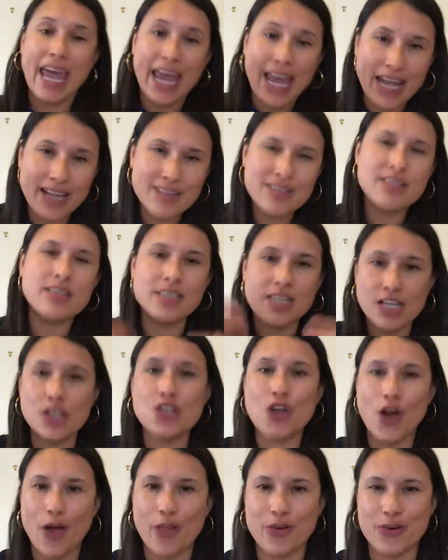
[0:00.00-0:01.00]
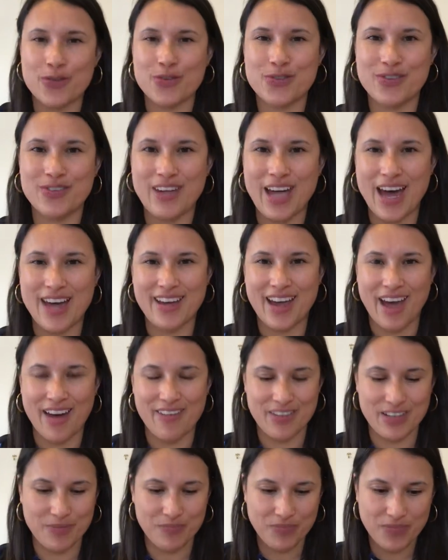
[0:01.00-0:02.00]
And teach others how to
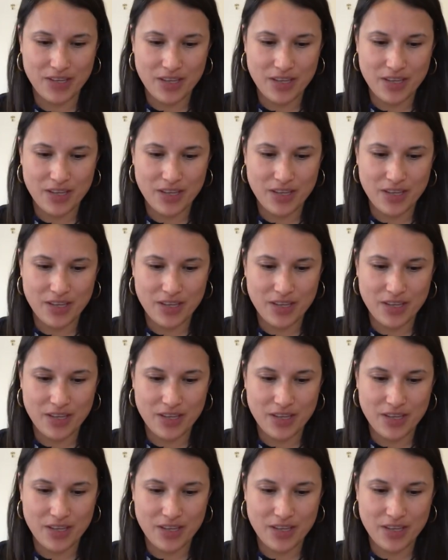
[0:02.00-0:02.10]
have it.